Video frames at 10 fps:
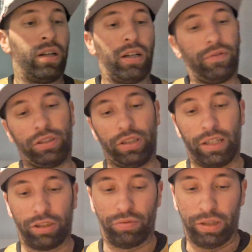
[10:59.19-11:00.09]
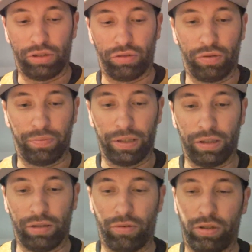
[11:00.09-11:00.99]
Obviously, next week's will be a
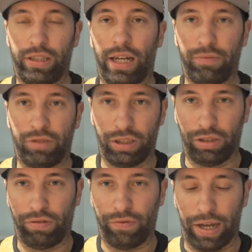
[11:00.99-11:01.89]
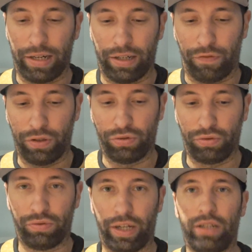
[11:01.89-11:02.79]
little more in depth since we've added a
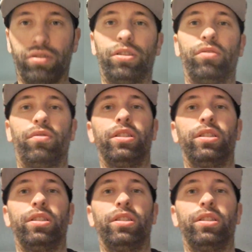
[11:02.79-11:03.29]
few layers and